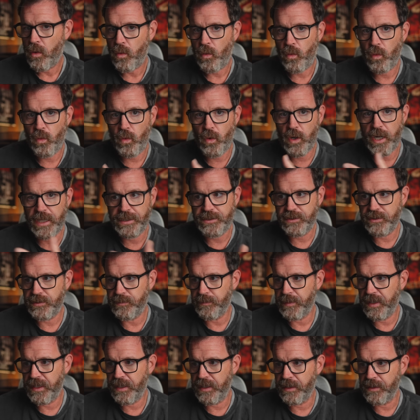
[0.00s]
rich
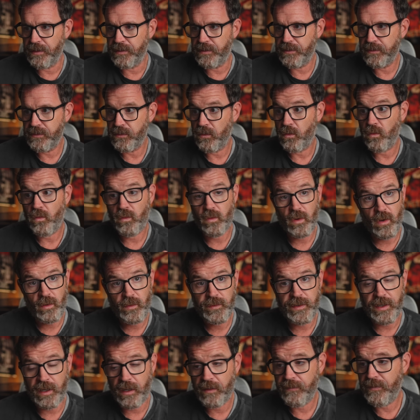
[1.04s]
mids
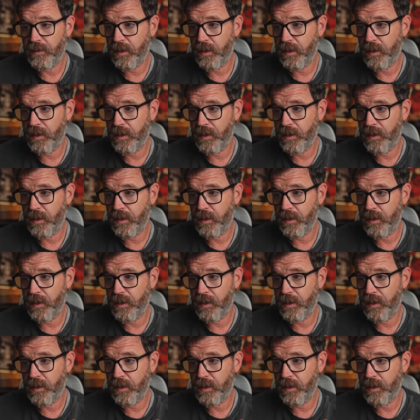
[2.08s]
rolled off